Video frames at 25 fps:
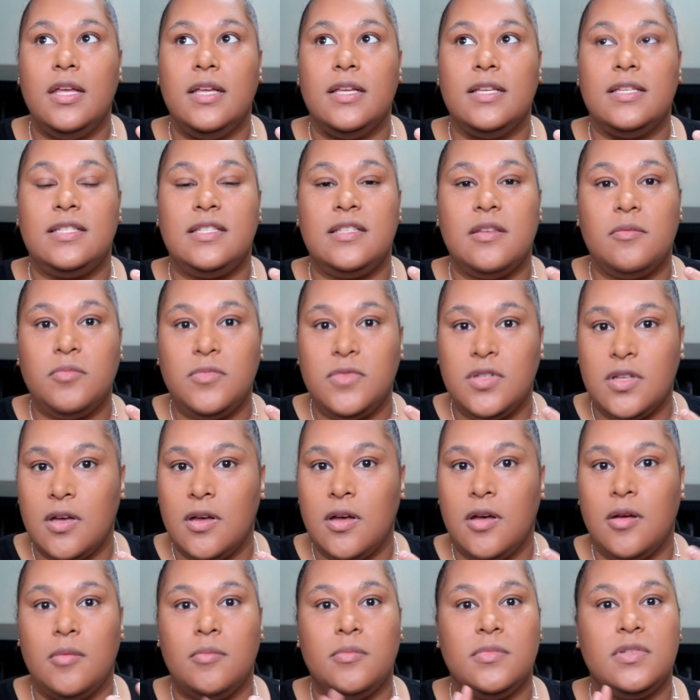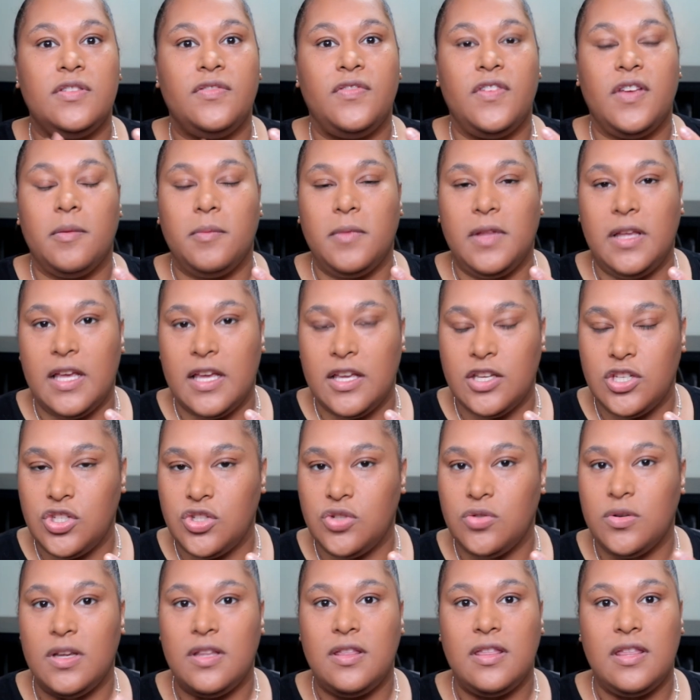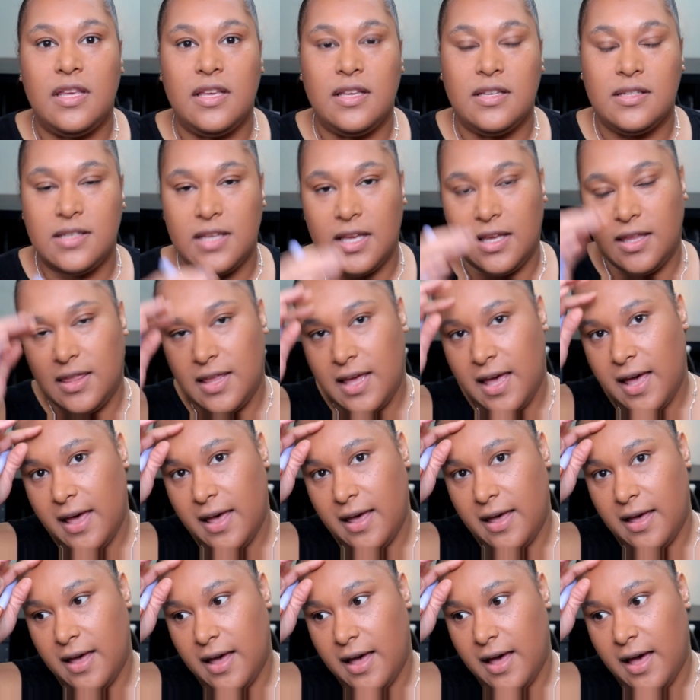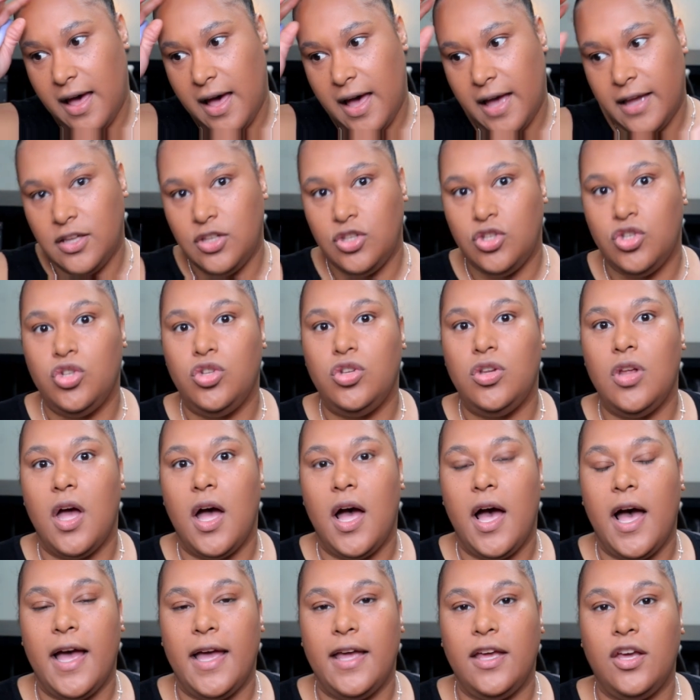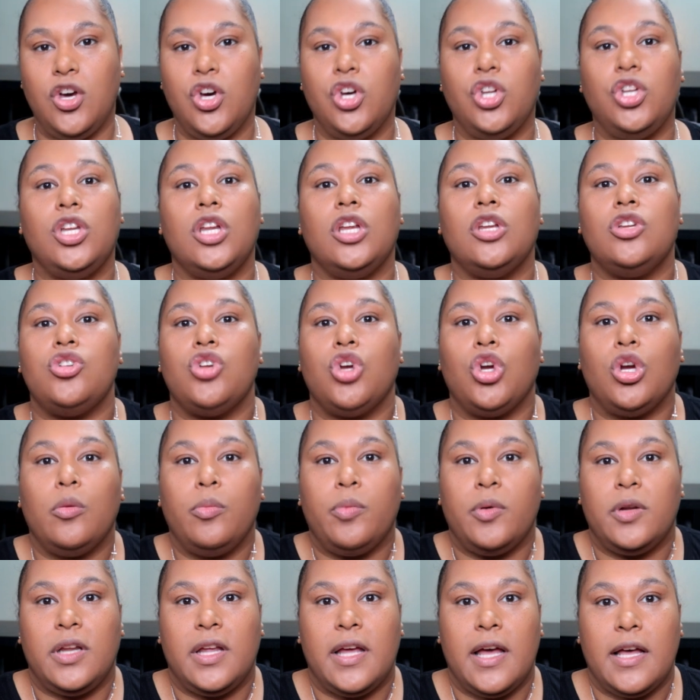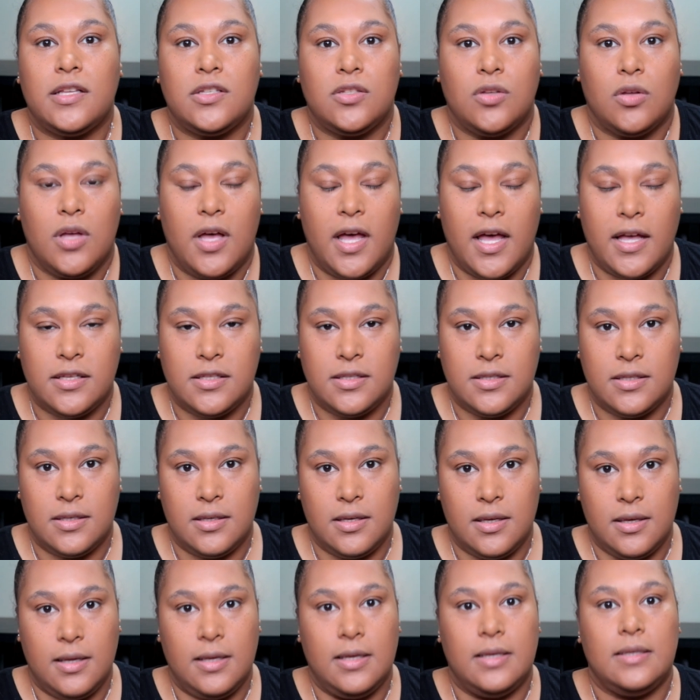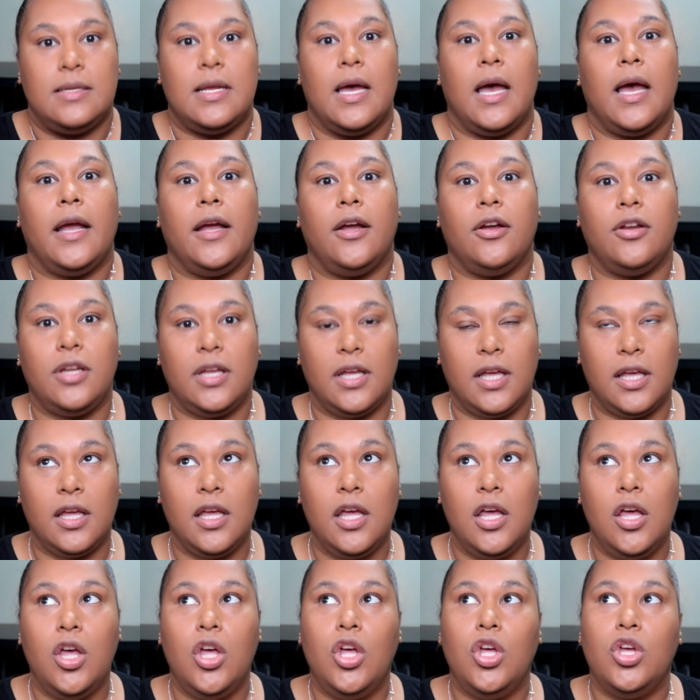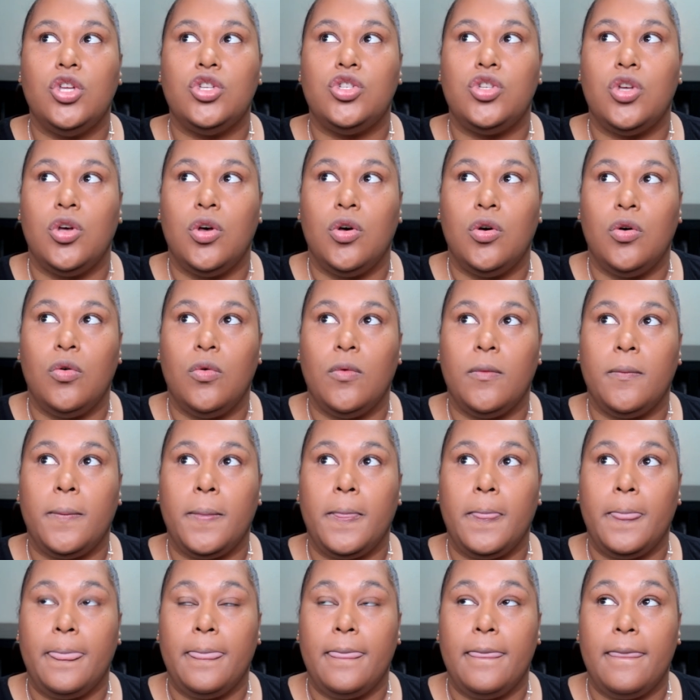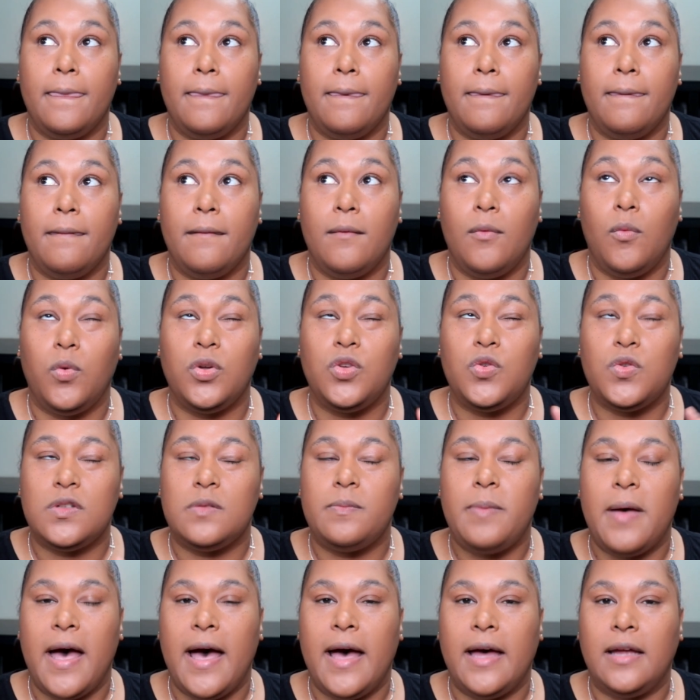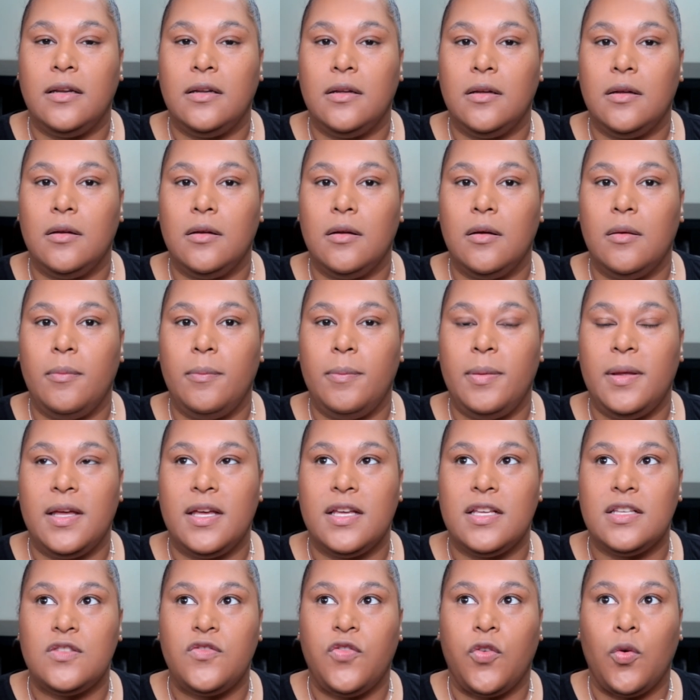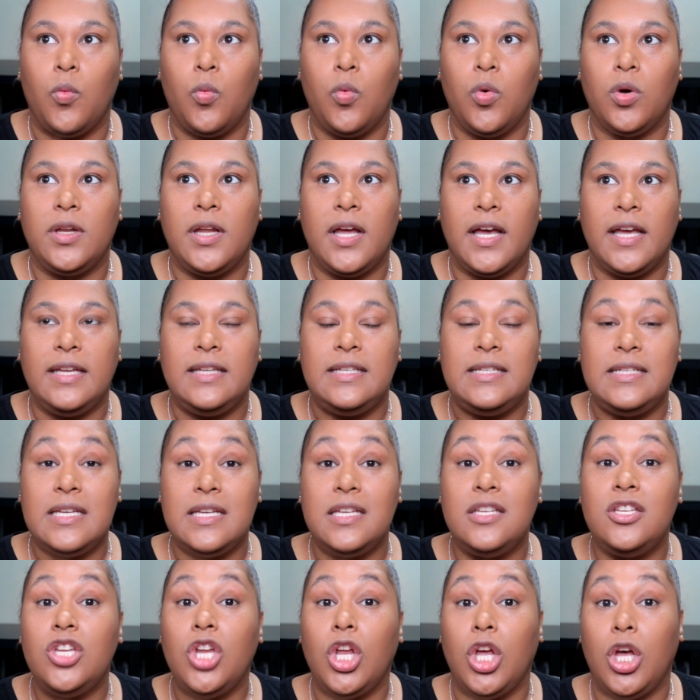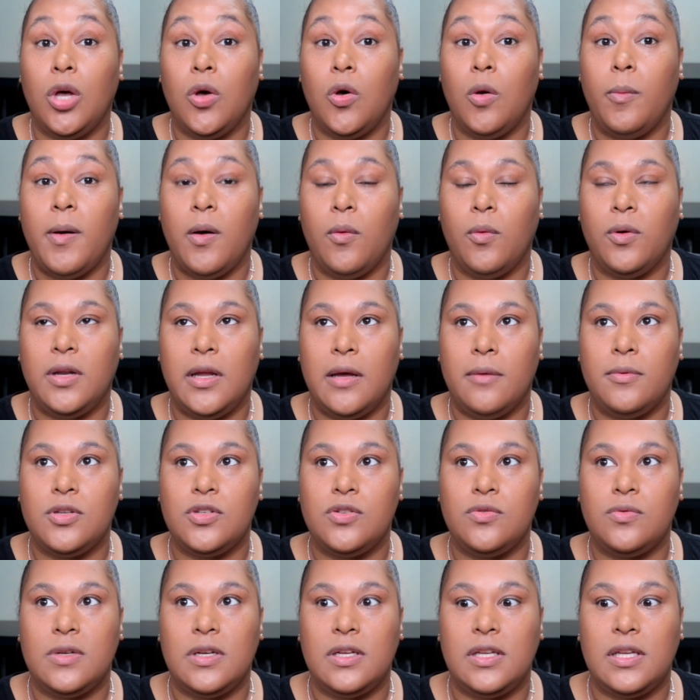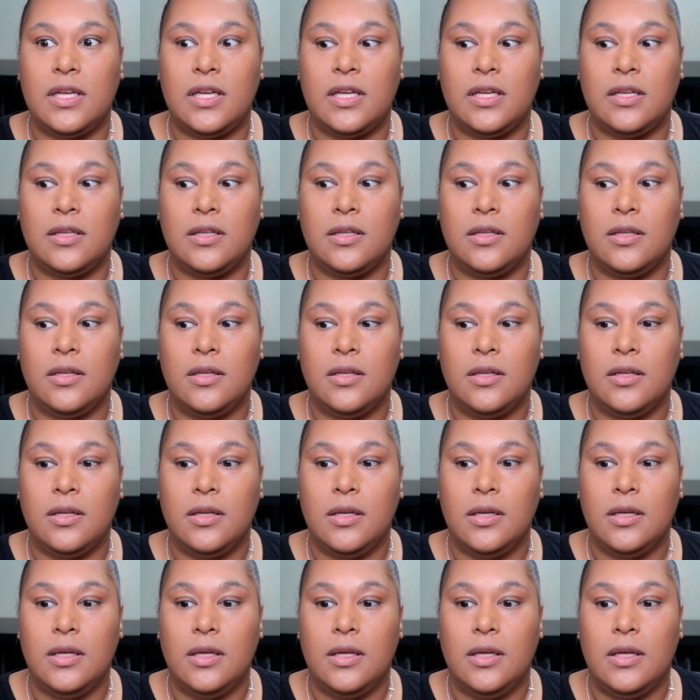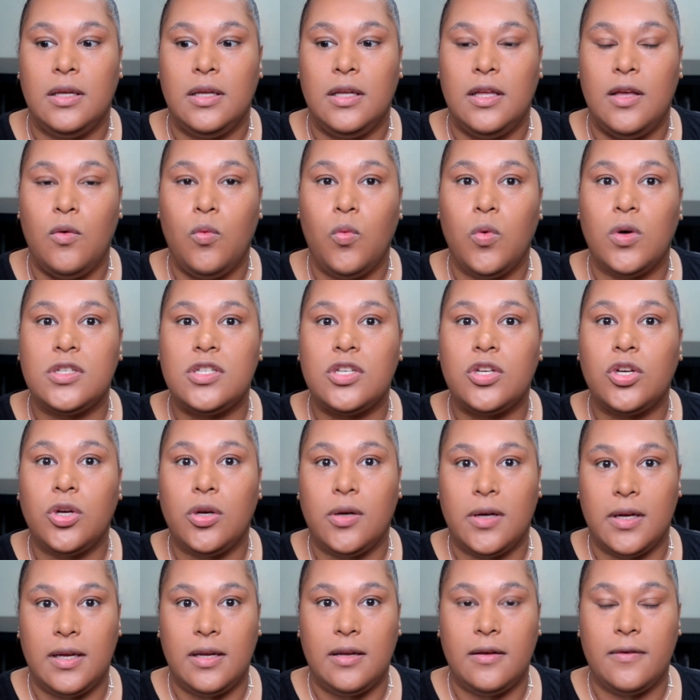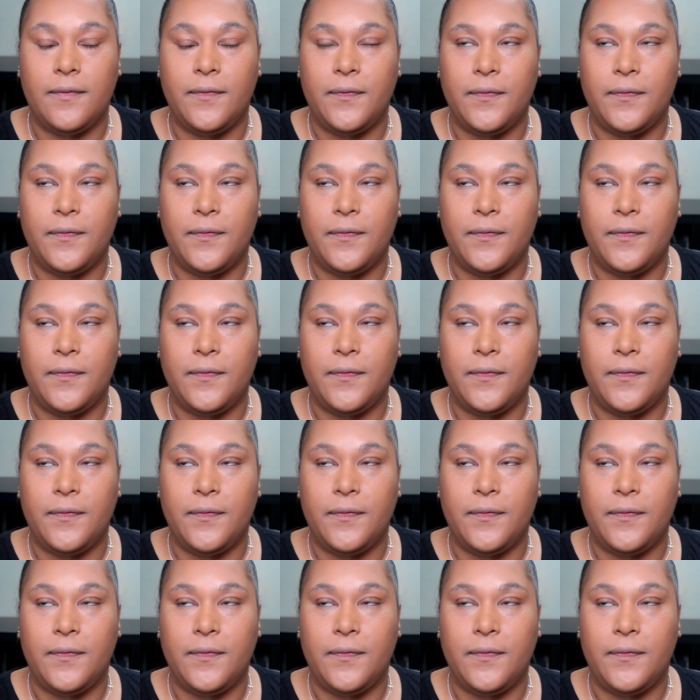symptoms, family history, things like that, I couldn't interpret it as an entirety. So, which was bad, because from what I did know about what I was reading, it wasn't great.